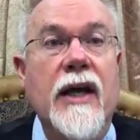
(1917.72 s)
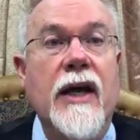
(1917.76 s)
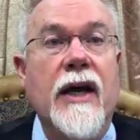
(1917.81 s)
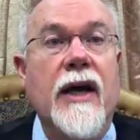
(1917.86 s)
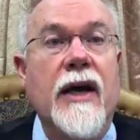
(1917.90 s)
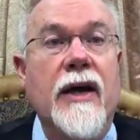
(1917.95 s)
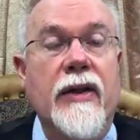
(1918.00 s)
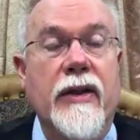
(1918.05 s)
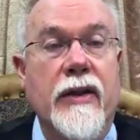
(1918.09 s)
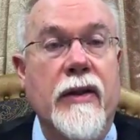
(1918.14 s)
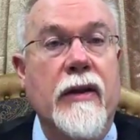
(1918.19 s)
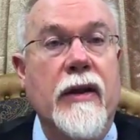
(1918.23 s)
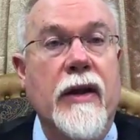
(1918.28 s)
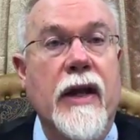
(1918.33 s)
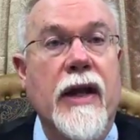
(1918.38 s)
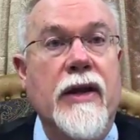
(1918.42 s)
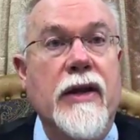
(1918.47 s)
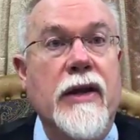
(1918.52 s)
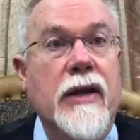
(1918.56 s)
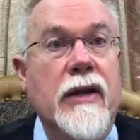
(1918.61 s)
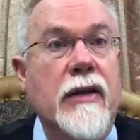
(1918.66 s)

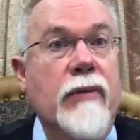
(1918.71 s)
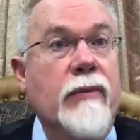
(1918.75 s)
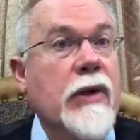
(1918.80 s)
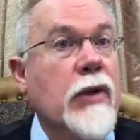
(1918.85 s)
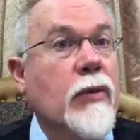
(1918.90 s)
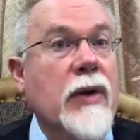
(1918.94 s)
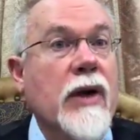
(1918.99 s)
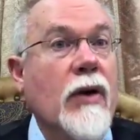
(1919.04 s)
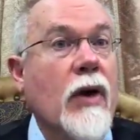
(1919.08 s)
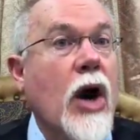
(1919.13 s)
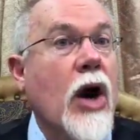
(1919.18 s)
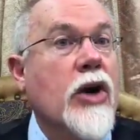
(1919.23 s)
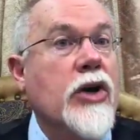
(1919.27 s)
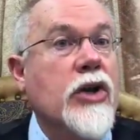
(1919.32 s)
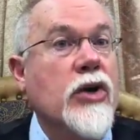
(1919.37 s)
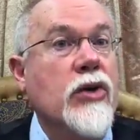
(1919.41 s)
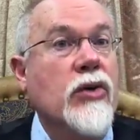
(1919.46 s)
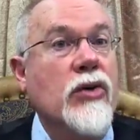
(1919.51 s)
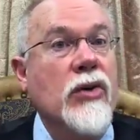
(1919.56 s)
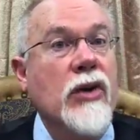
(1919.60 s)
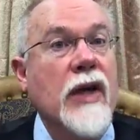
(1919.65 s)
and we don't want to
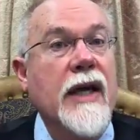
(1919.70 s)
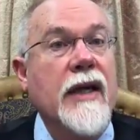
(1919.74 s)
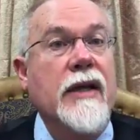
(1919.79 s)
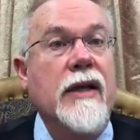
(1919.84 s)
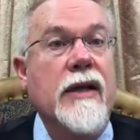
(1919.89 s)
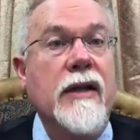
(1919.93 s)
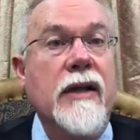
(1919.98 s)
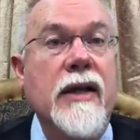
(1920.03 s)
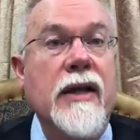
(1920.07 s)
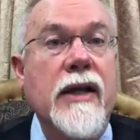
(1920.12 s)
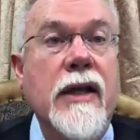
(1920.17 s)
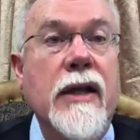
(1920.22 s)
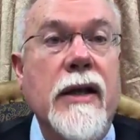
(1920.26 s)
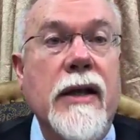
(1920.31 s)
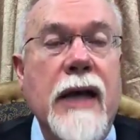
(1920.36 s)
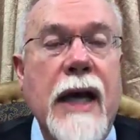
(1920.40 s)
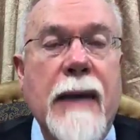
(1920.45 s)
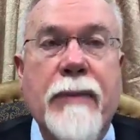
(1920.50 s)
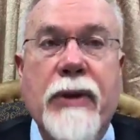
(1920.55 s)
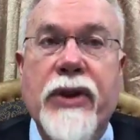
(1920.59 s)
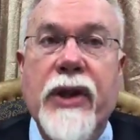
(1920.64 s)
argue like the
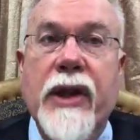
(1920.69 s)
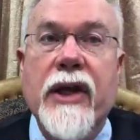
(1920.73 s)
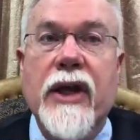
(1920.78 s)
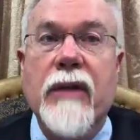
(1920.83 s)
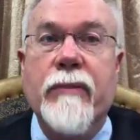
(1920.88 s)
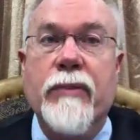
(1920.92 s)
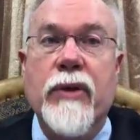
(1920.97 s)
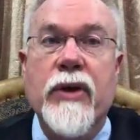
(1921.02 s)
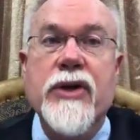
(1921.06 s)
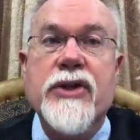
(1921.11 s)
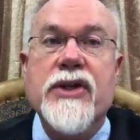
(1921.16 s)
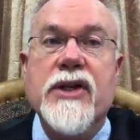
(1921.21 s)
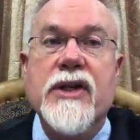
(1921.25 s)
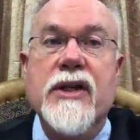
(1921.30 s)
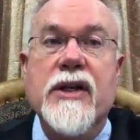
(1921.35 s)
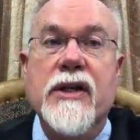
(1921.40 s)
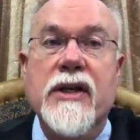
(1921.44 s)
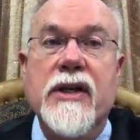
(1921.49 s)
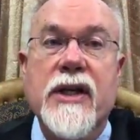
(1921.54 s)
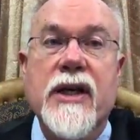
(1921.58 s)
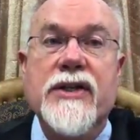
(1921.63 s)
hypothetical
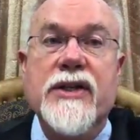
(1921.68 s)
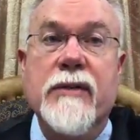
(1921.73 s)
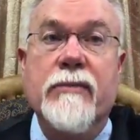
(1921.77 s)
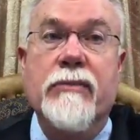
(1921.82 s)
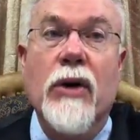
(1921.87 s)
person does